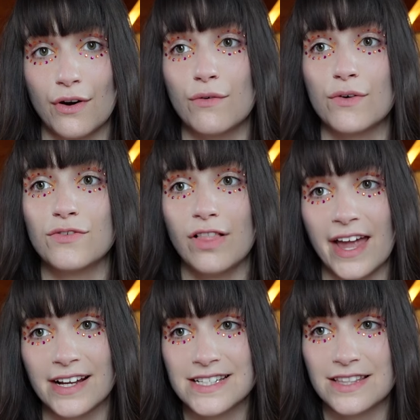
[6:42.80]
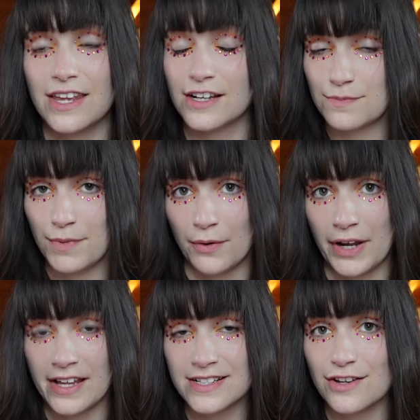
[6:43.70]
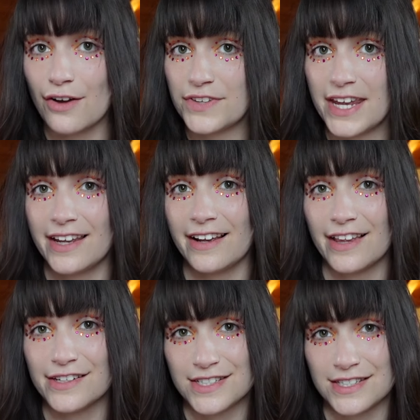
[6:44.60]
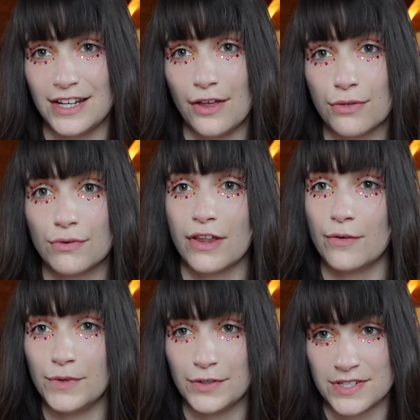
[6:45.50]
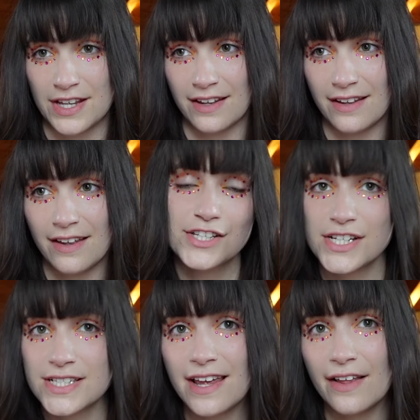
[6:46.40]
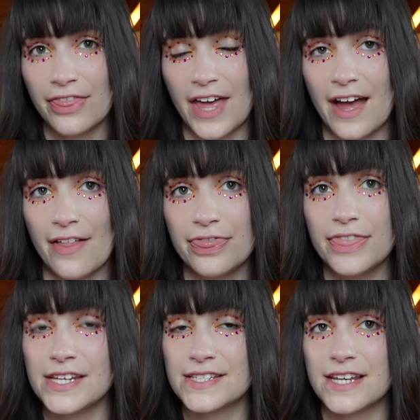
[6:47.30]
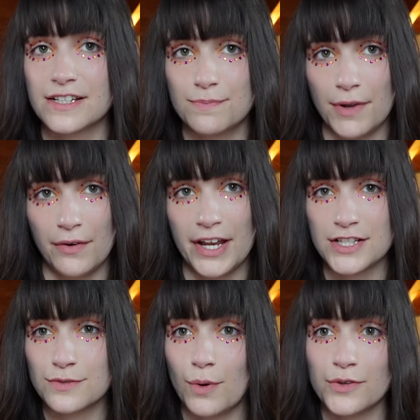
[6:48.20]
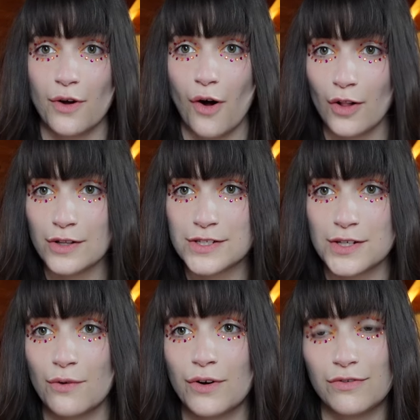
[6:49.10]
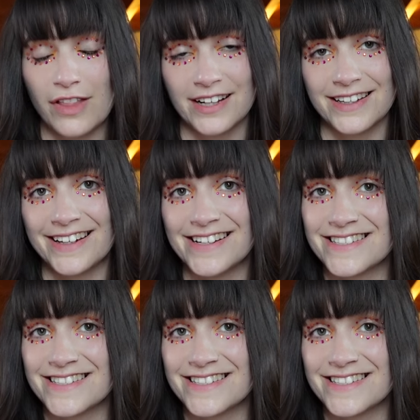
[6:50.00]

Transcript: or reflect the experience of taking LSD through their music. Just like that, this experience was also reflected in